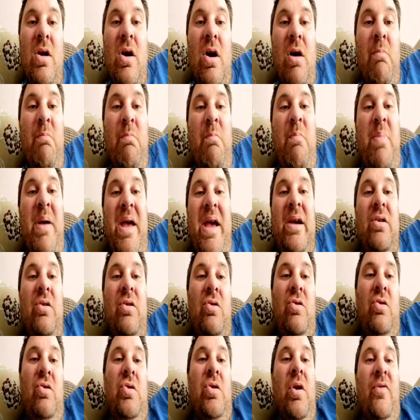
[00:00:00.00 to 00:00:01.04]
on big
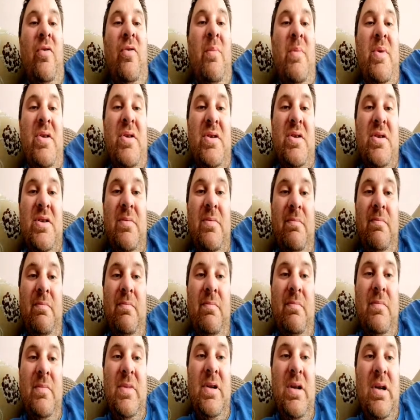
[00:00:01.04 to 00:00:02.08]
government.
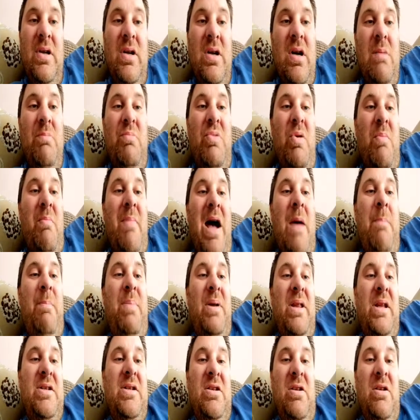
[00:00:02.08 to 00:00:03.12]
But my
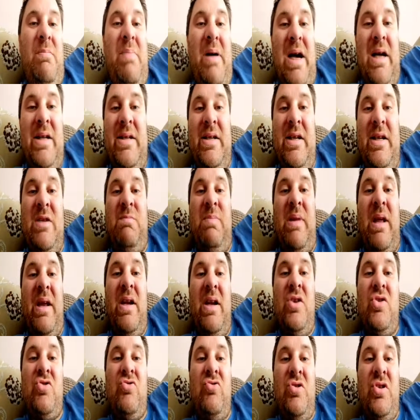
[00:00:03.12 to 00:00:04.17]
political party is
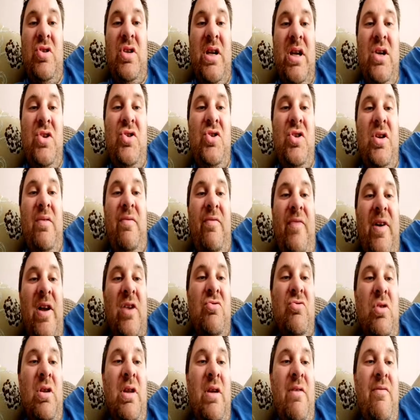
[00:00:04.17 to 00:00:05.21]
planning strategic
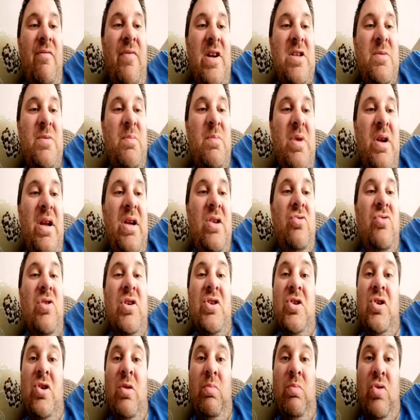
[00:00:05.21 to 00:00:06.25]
federal investment in
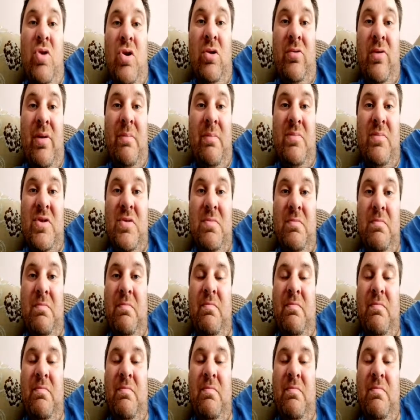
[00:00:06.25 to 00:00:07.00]
critical programs.